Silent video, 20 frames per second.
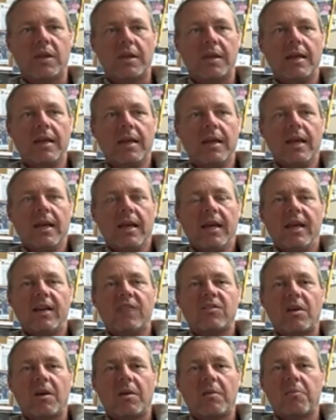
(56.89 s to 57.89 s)
and
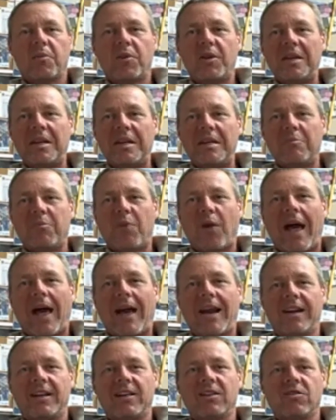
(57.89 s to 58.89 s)
it's a pretty neat
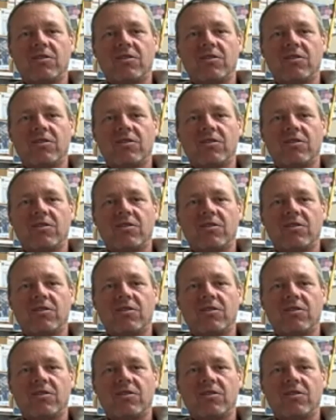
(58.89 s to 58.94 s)
product.